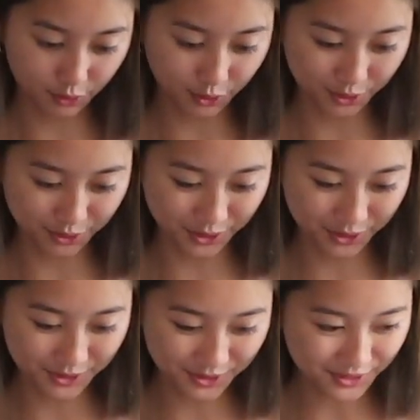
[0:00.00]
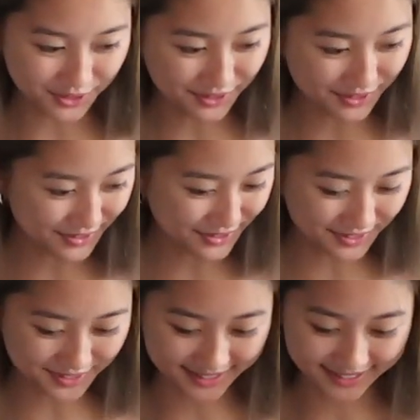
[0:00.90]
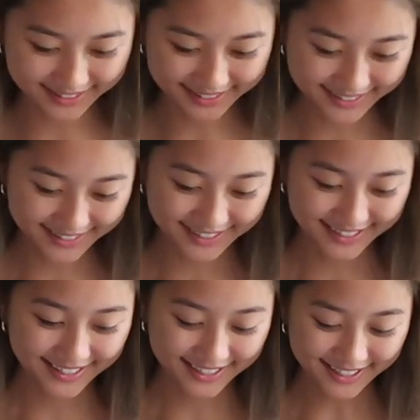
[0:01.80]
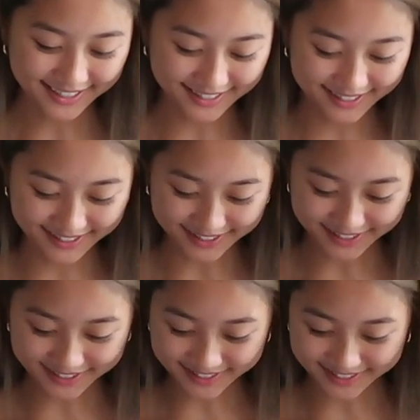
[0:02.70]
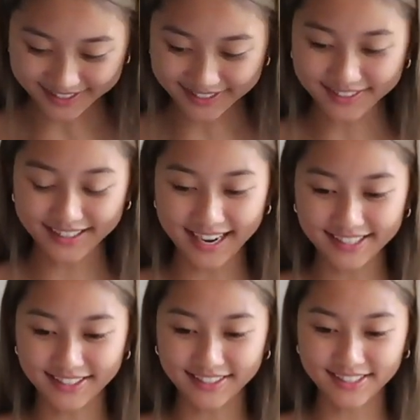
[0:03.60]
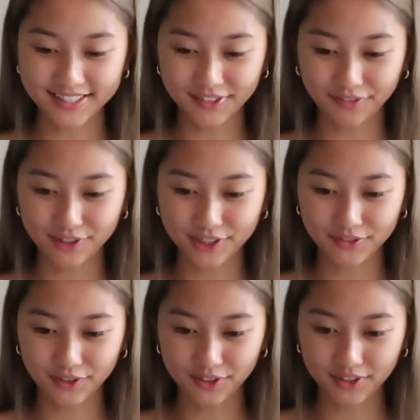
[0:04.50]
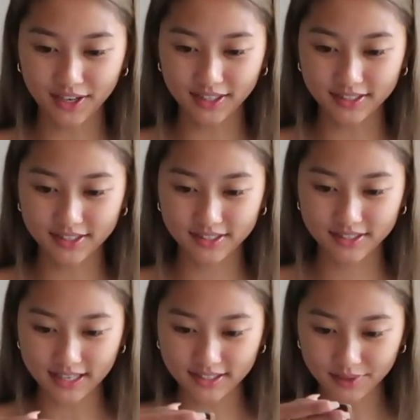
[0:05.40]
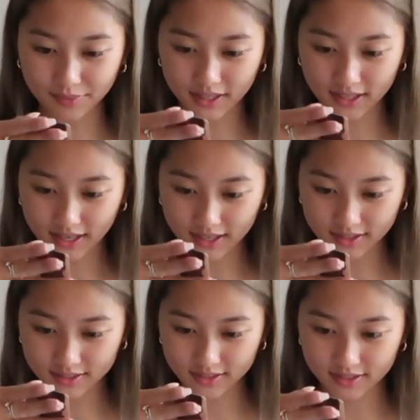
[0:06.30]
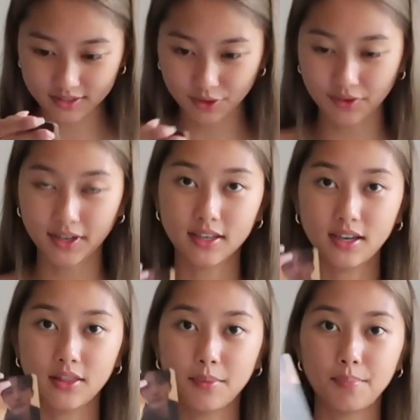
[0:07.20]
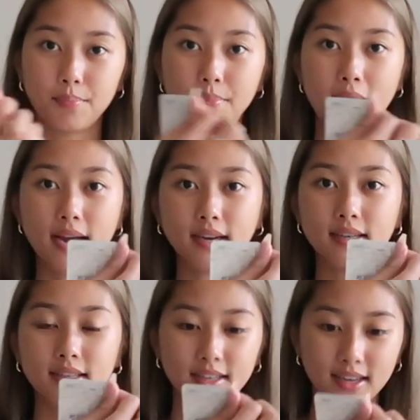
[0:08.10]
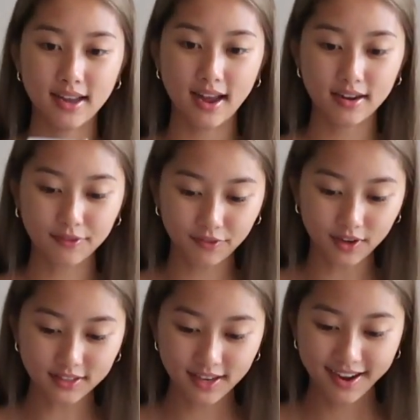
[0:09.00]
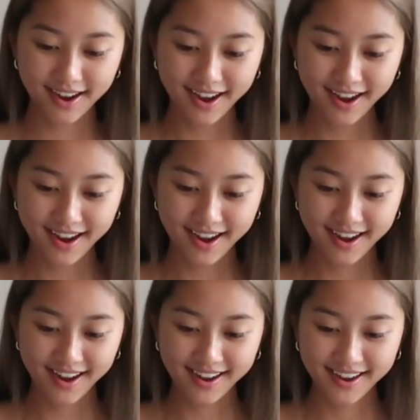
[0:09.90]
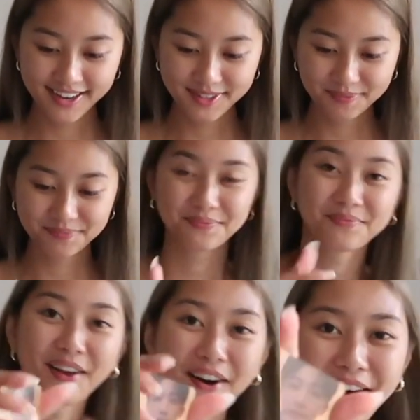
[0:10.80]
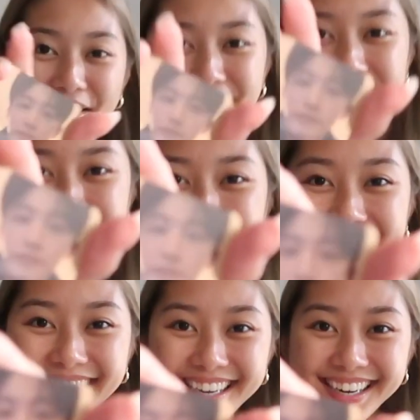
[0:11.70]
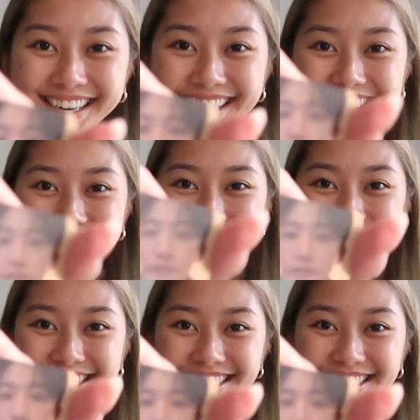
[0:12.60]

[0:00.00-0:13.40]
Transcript: Ha ha ha. Okay, so this is the first photo card. It says something in Korean on the back and the front. Oh my god!